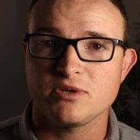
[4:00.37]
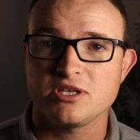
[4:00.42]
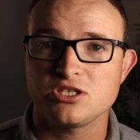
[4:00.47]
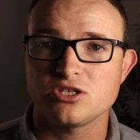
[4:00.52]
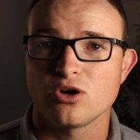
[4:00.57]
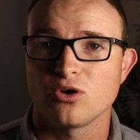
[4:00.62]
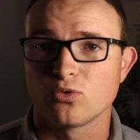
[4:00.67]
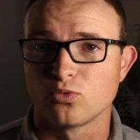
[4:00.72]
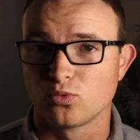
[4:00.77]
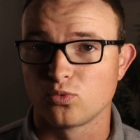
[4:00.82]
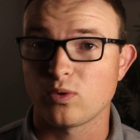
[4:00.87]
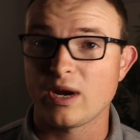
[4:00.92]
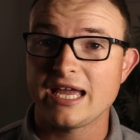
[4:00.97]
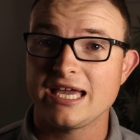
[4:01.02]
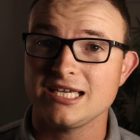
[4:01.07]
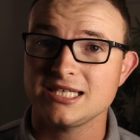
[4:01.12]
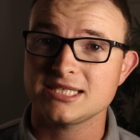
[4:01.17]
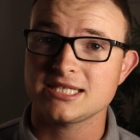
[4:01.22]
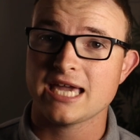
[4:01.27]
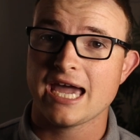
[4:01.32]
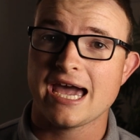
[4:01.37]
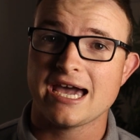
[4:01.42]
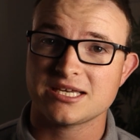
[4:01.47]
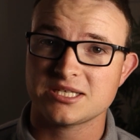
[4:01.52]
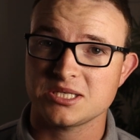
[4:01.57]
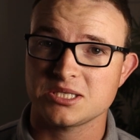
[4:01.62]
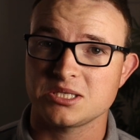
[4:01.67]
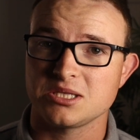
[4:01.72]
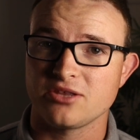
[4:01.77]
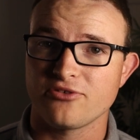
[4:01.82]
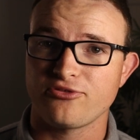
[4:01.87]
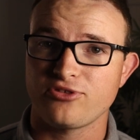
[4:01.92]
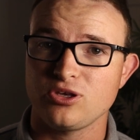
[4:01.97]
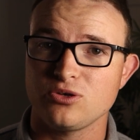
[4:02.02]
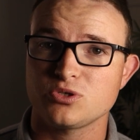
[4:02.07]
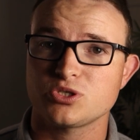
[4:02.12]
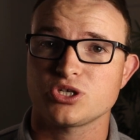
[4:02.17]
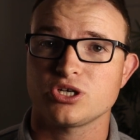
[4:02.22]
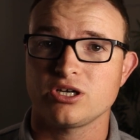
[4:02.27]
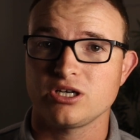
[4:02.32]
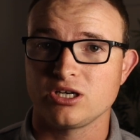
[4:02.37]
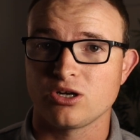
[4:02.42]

we don't raise taxes in the future